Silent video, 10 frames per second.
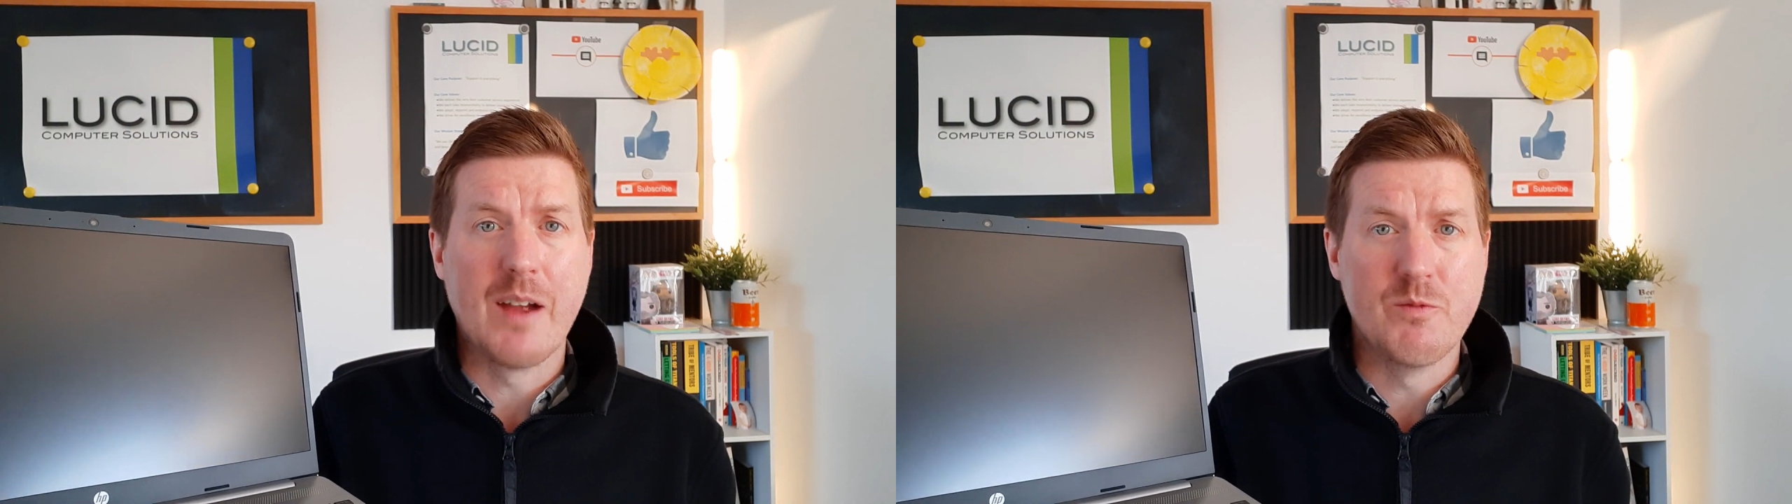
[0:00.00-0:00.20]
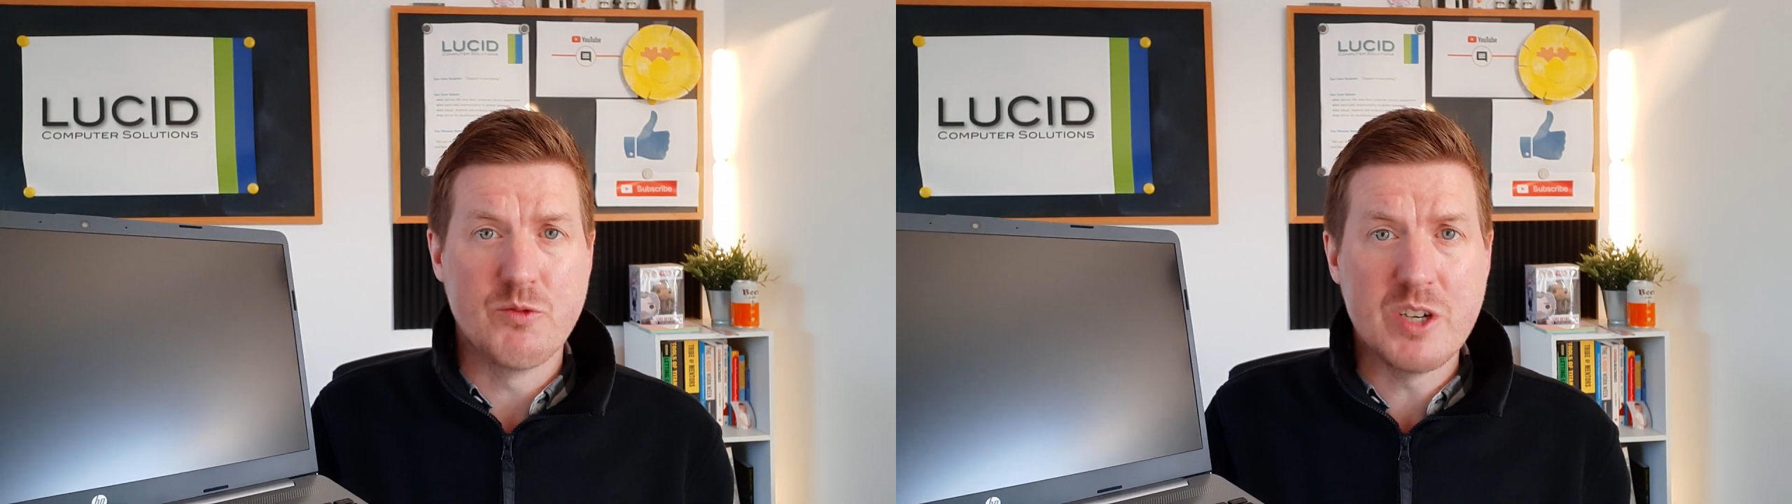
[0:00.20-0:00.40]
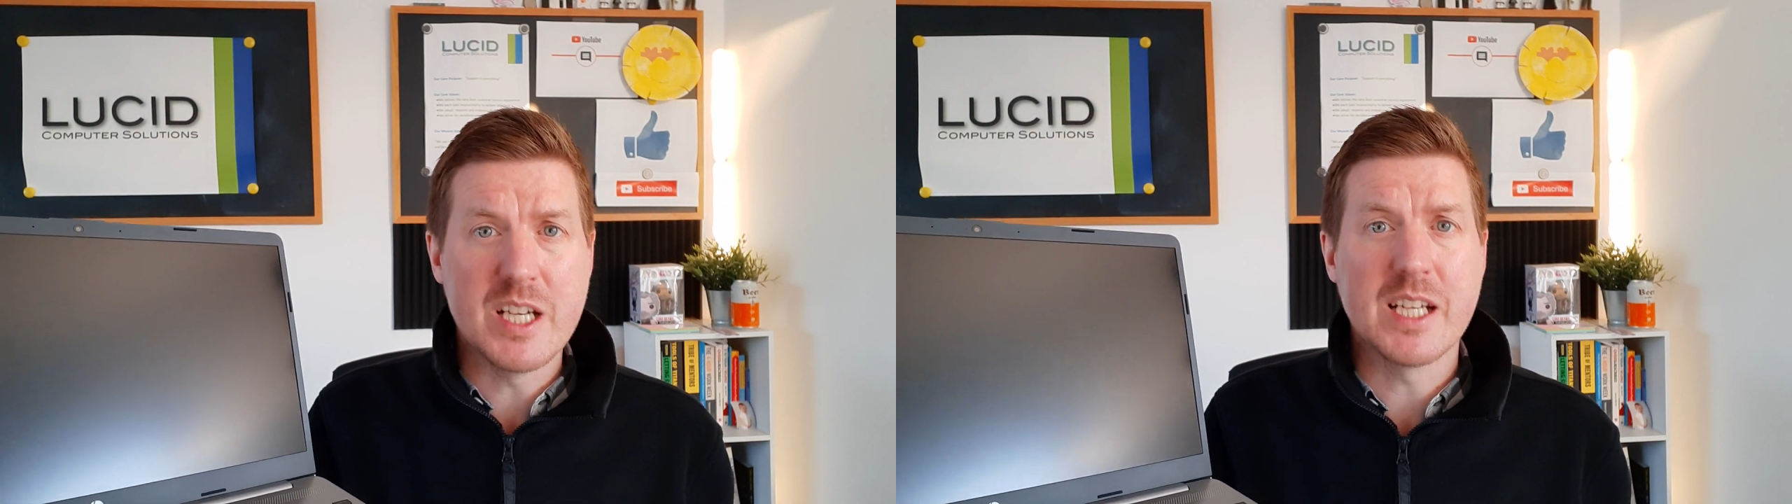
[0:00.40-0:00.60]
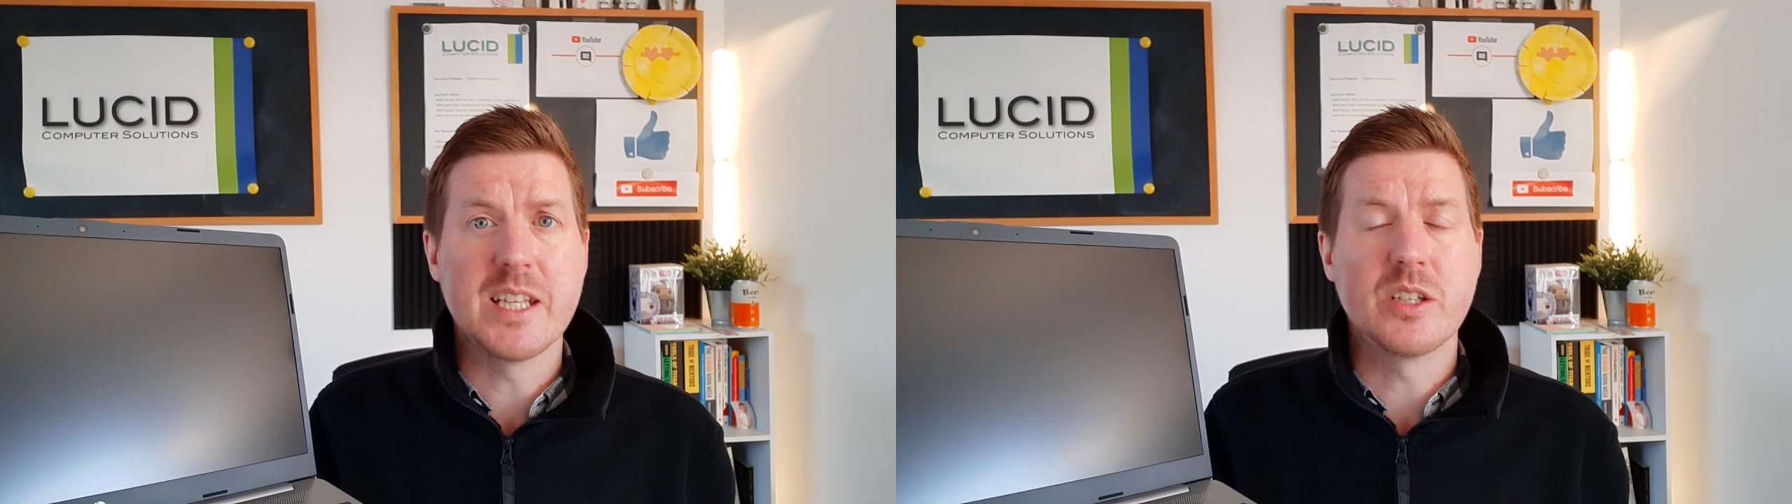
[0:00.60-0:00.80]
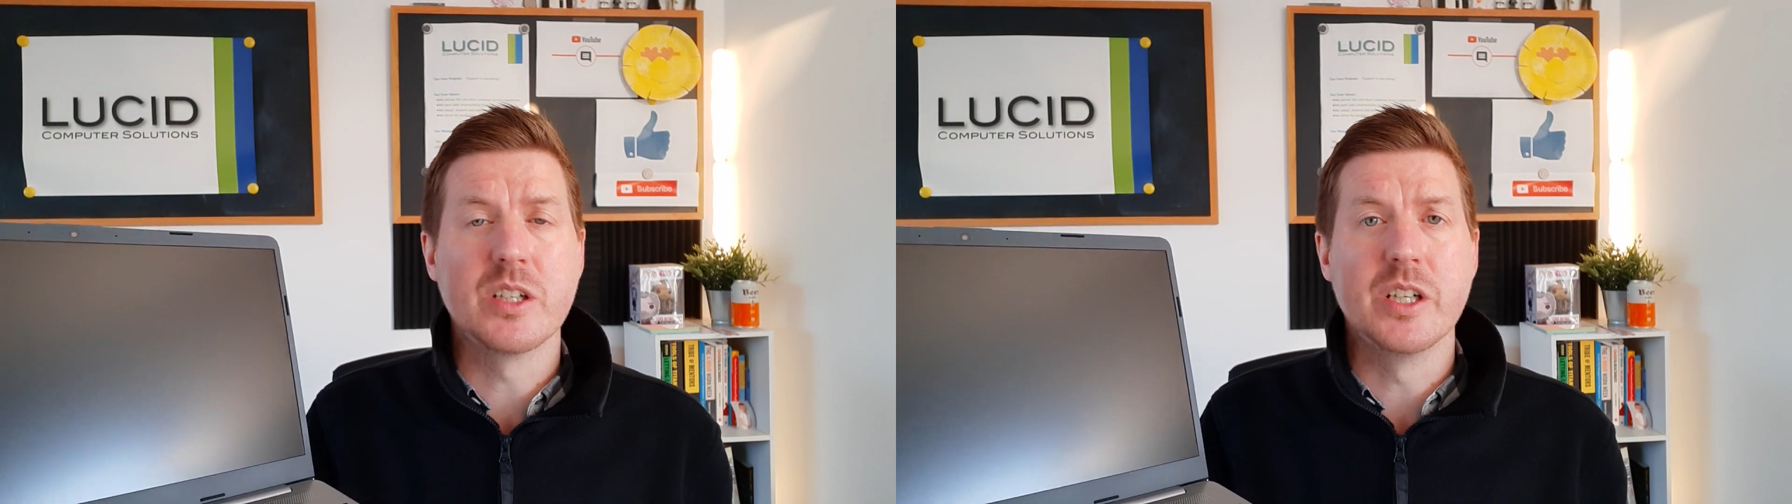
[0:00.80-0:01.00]
and really
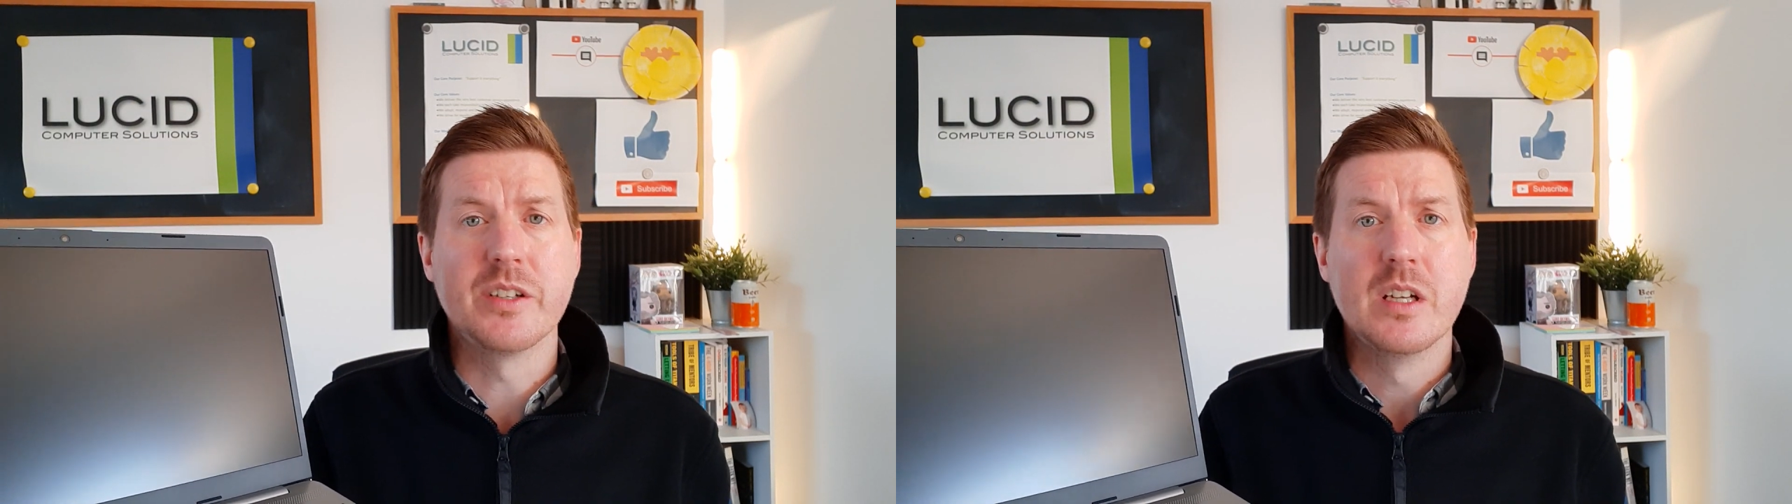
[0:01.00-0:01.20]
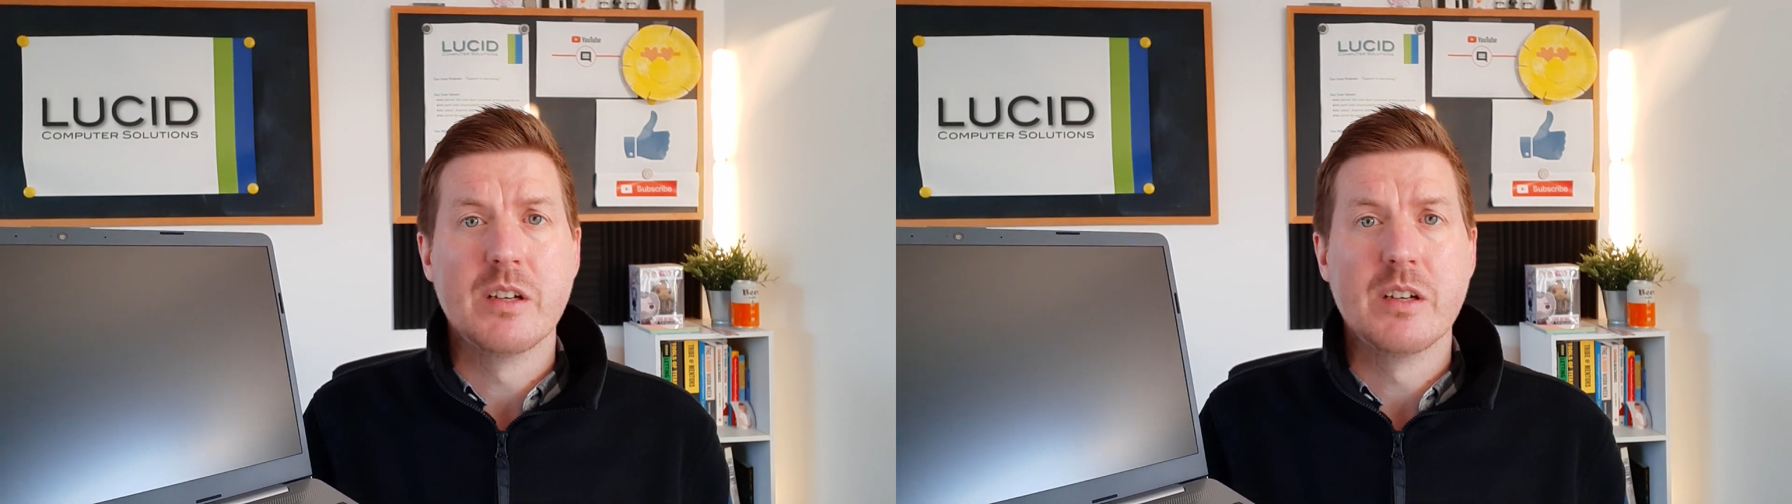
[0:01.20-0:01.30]
good